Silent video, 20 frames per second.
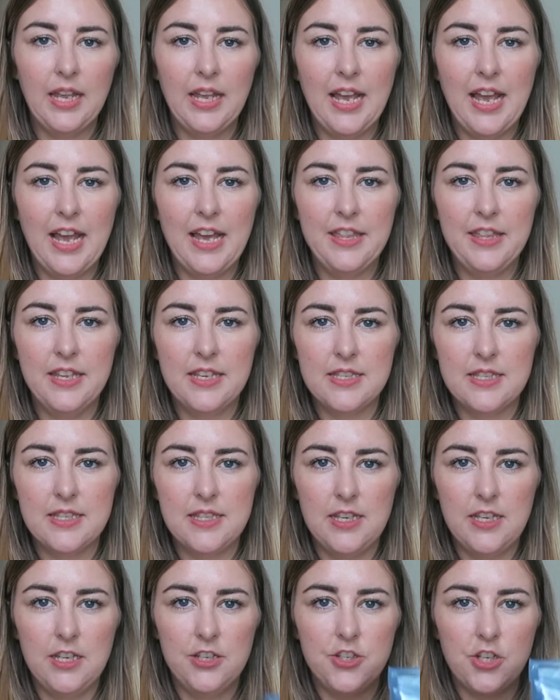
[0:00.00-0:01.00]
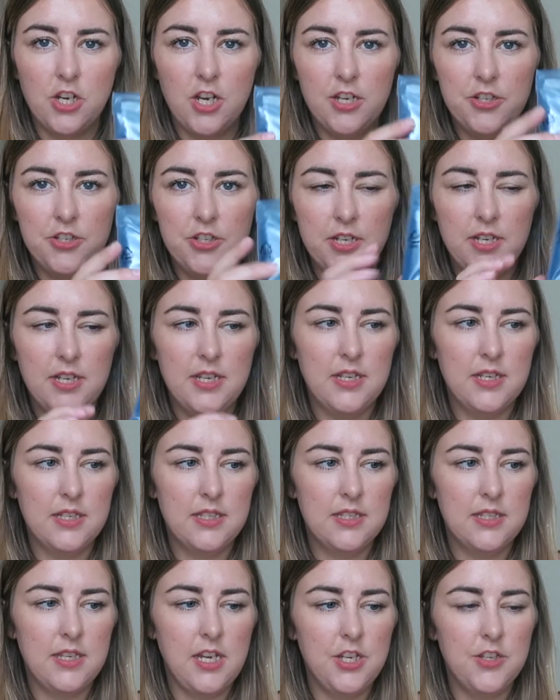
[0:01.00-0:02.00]
and that's the charging
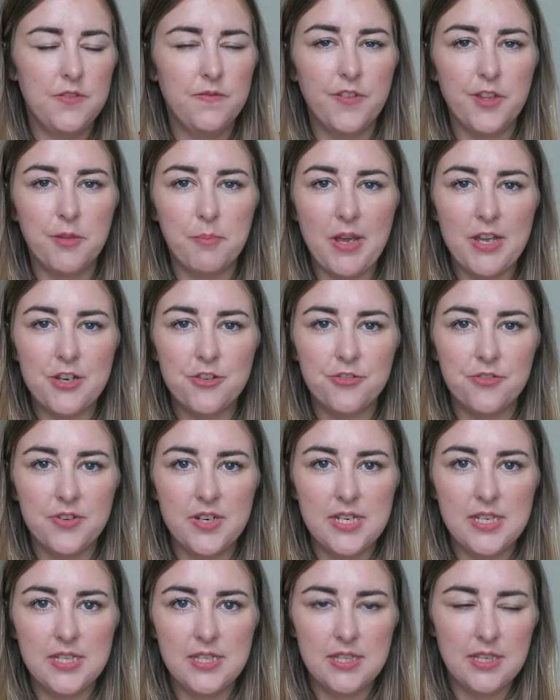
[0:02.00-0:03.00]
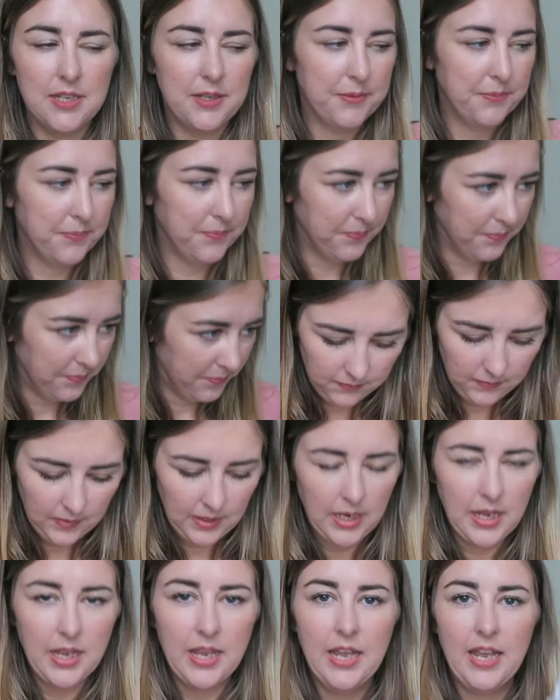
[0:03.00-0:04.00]
station for the batteries,
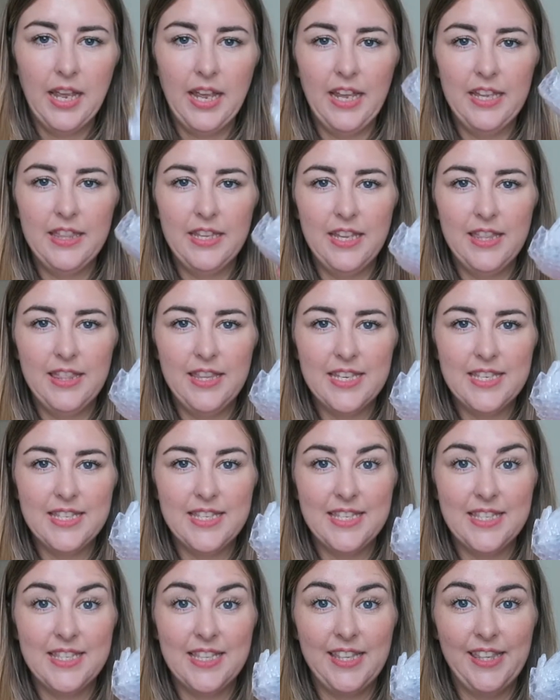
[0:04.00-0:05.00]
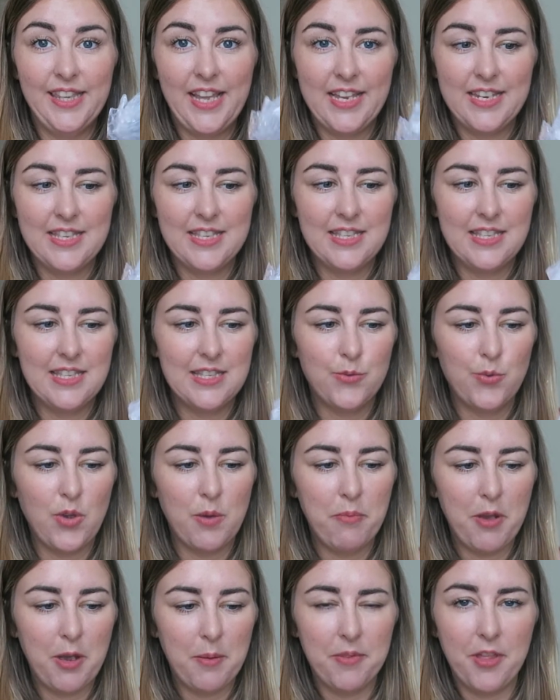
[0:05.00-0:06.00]
and then this is the lens, so
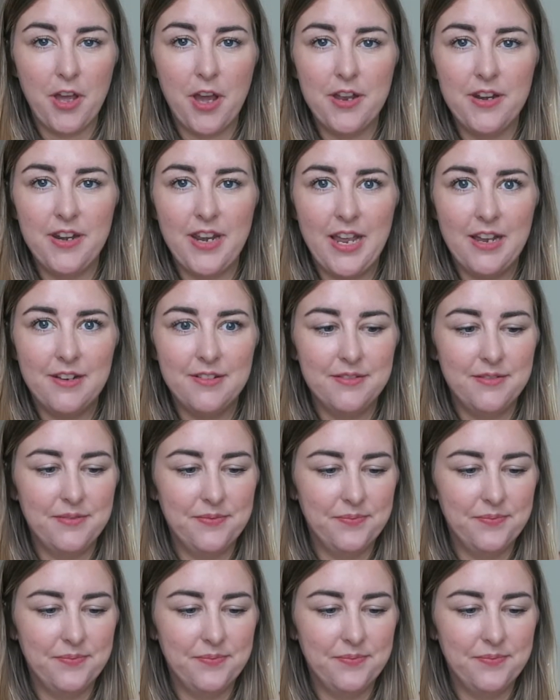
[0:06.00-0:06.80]
I'll pop that on now.